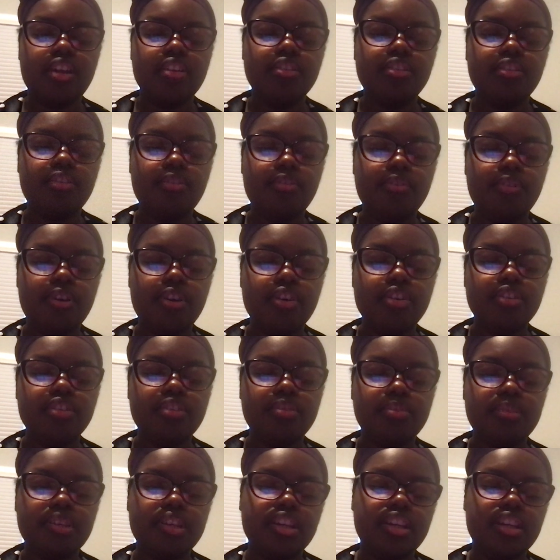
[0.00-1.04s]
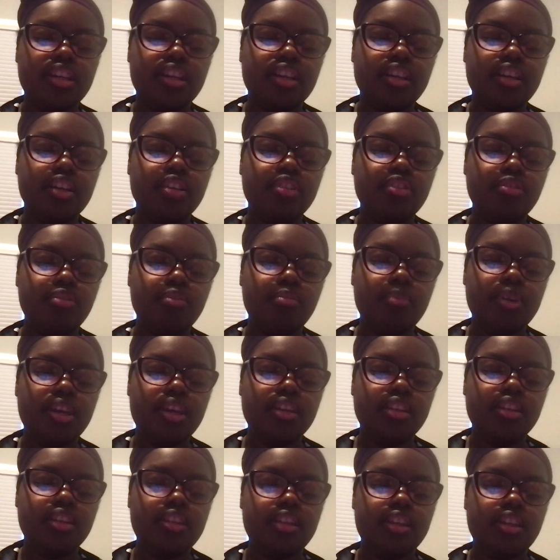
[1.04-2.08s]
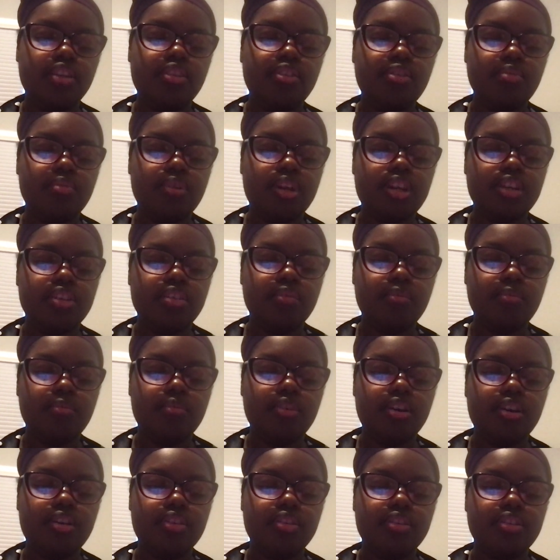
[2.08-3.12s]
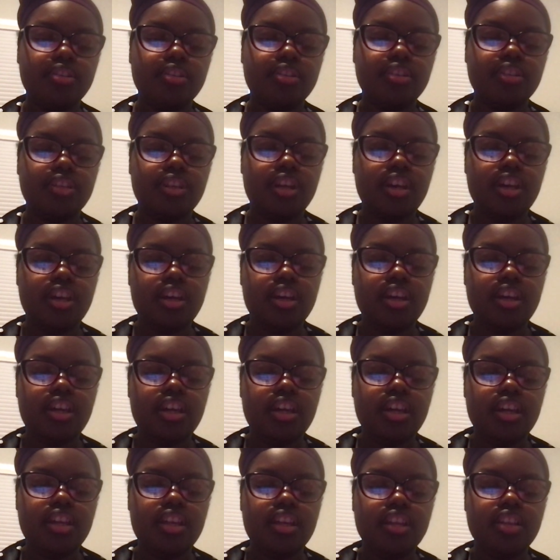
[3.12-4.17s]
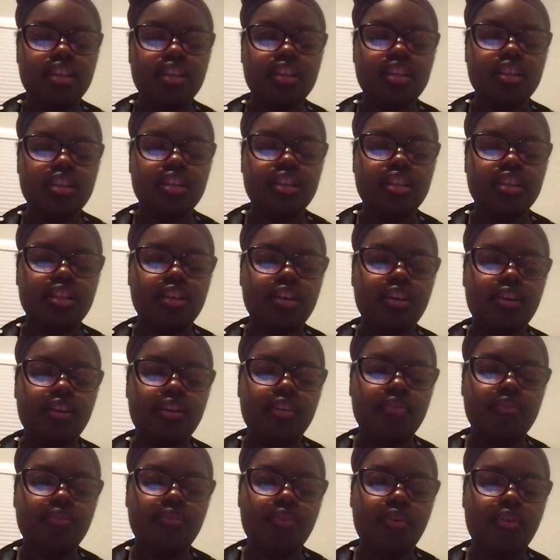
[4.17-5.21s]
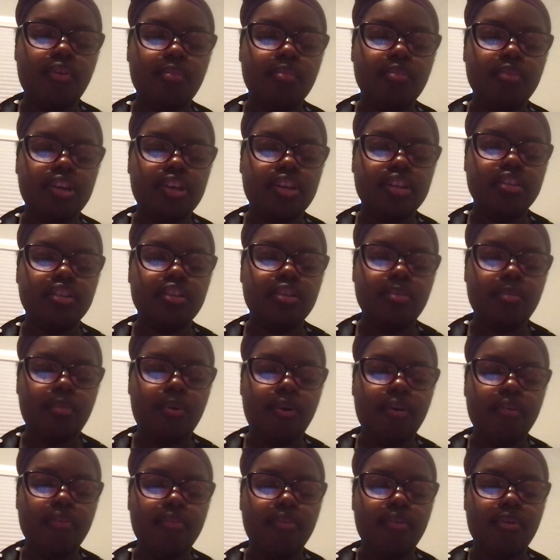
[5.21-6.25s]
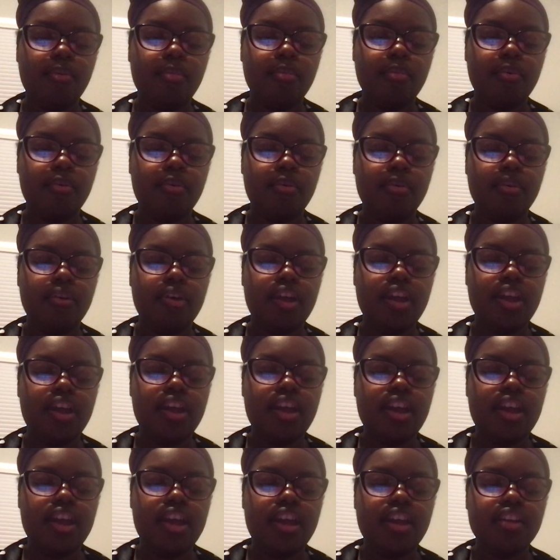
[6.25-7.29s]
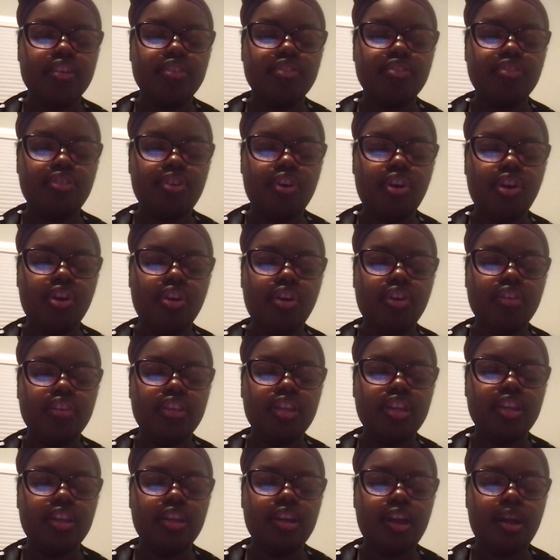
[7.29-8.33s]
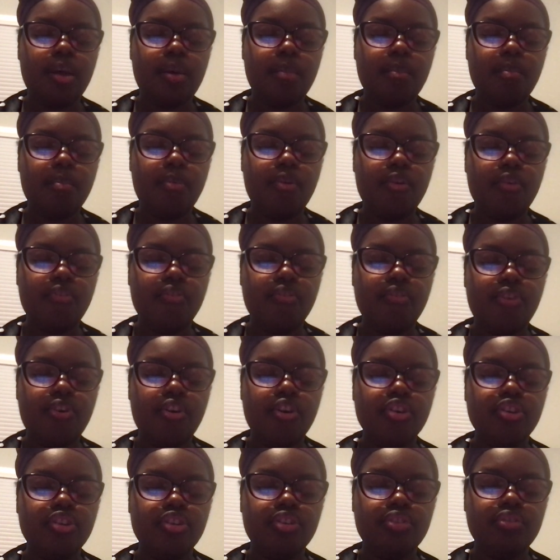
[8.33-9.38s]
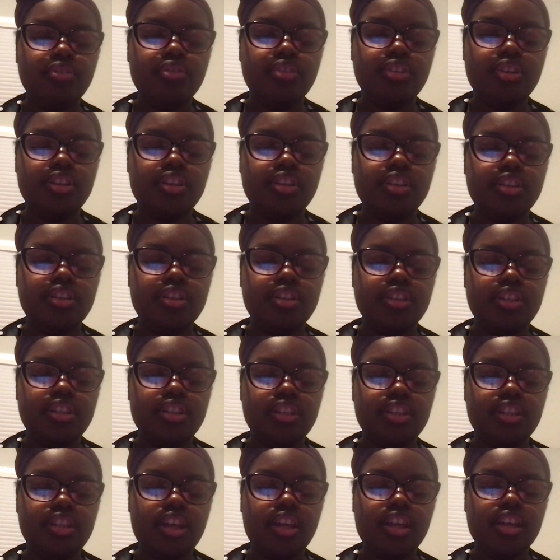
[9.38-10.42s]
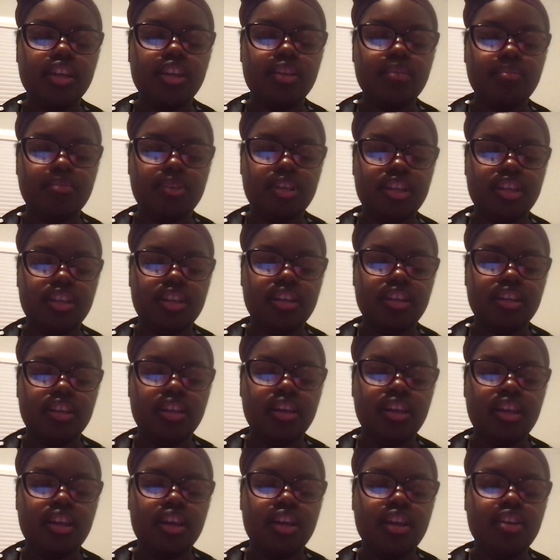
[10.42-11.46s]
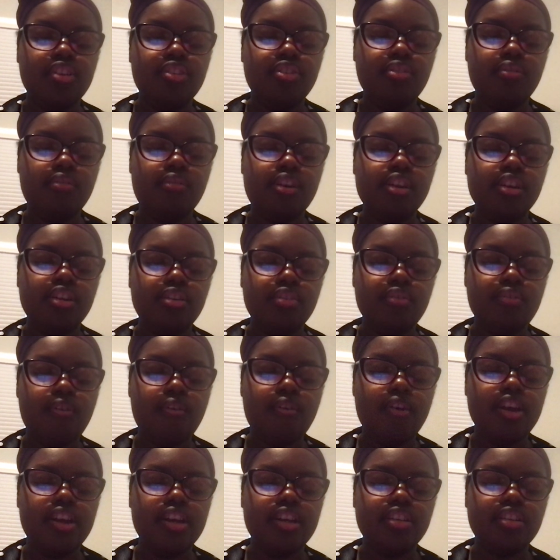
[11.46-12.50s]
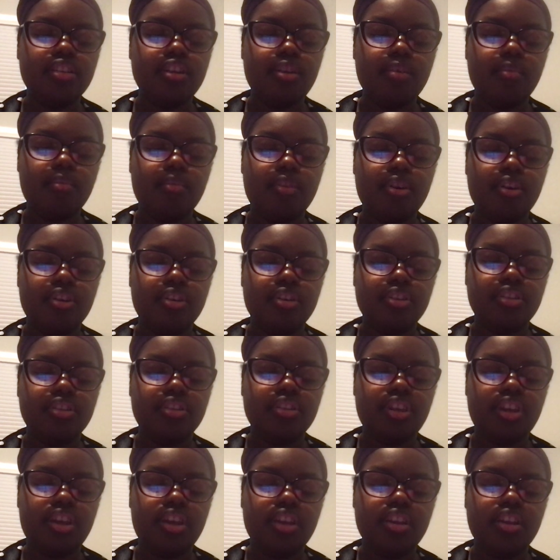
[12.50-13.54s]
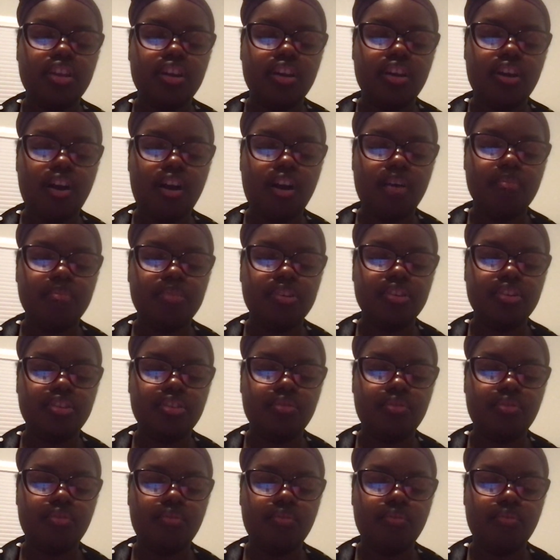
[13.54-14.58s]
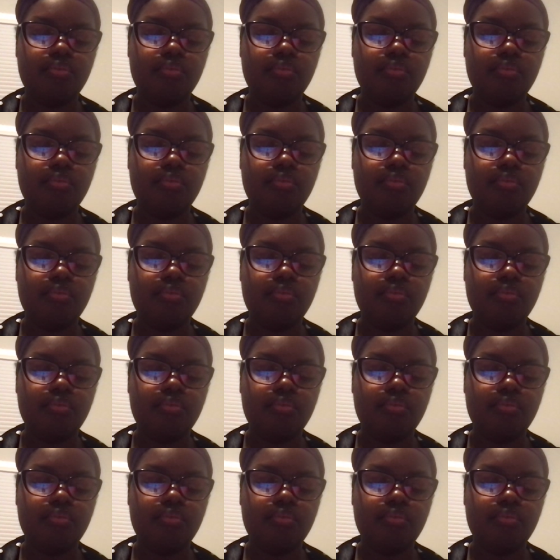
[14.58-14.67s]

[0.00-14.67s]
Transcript: The first meaning, to make the situation worse, is the more formal and generally preferred usage. The second meaning, to ignore someone, in a common to